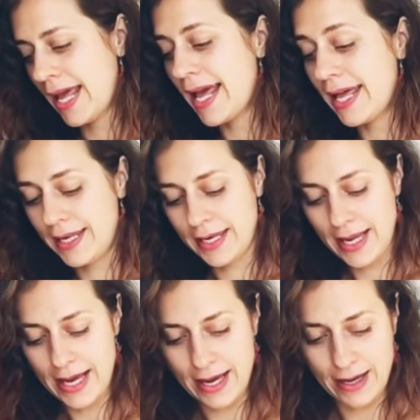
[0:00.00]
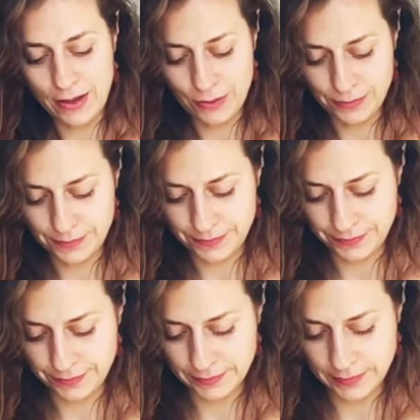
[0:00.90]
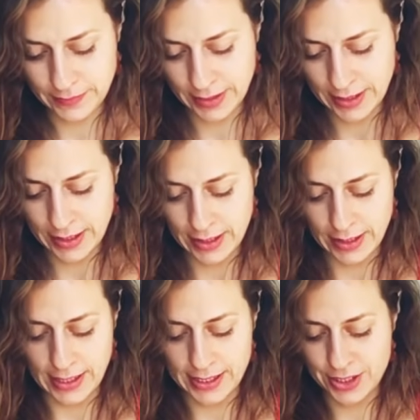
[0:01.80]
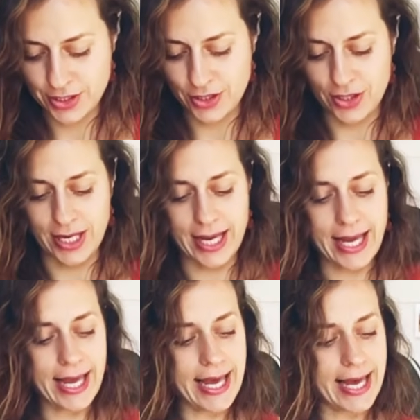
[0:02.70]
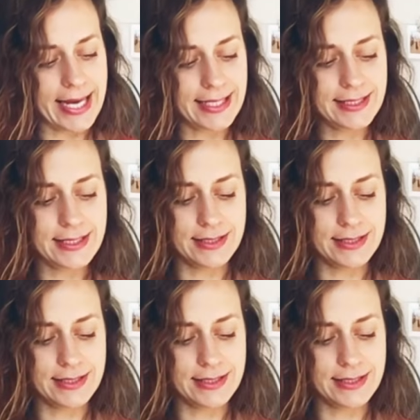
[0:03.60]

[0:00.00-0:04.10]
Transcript: And now I'm just gonna add